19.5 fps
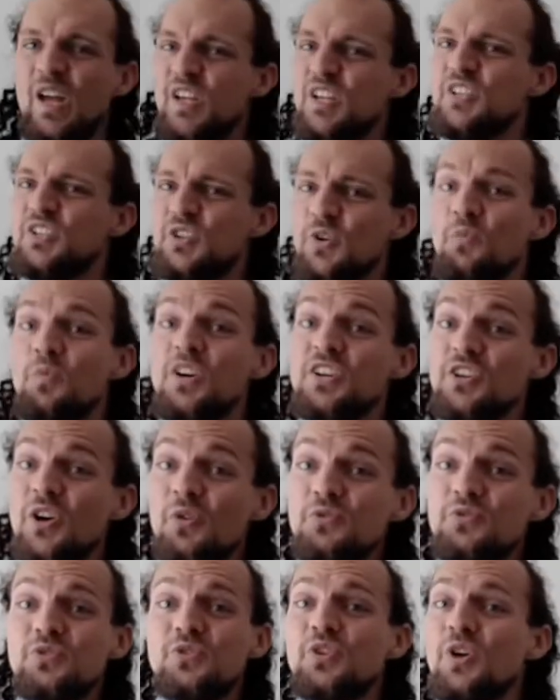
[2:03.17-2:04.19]
So we
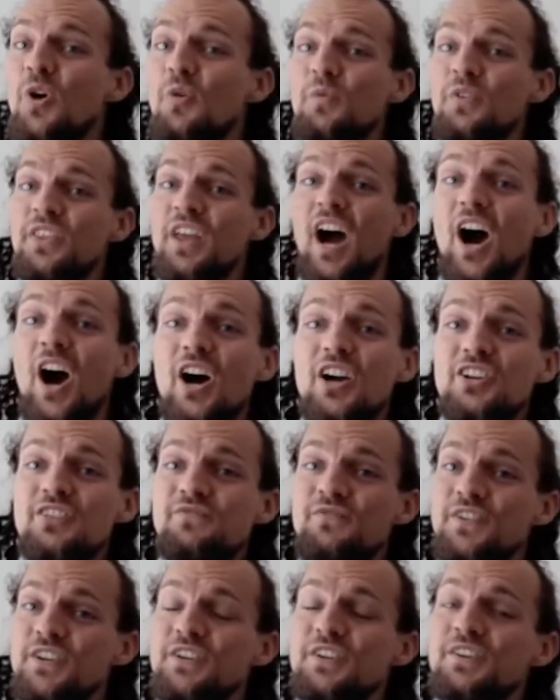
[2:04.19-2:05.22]
chose to go with the
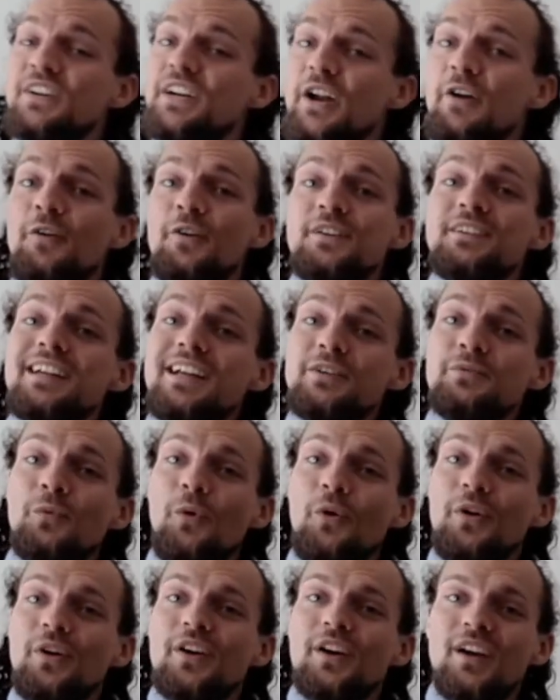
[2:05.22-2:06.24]
artificial neural
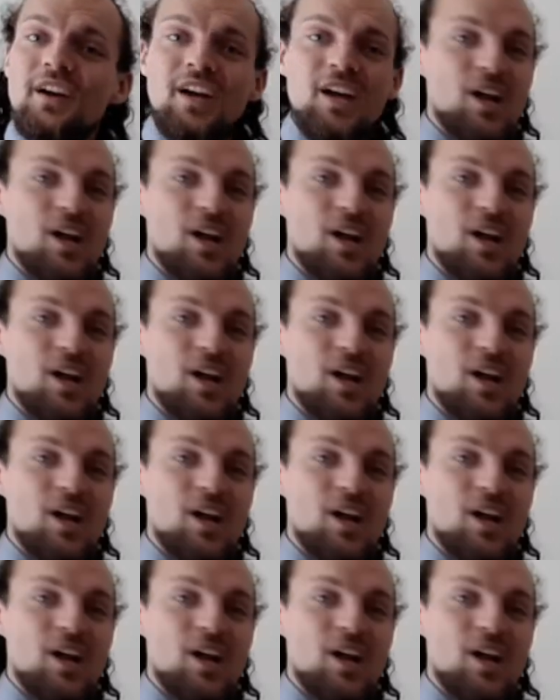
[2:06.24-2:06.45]
network,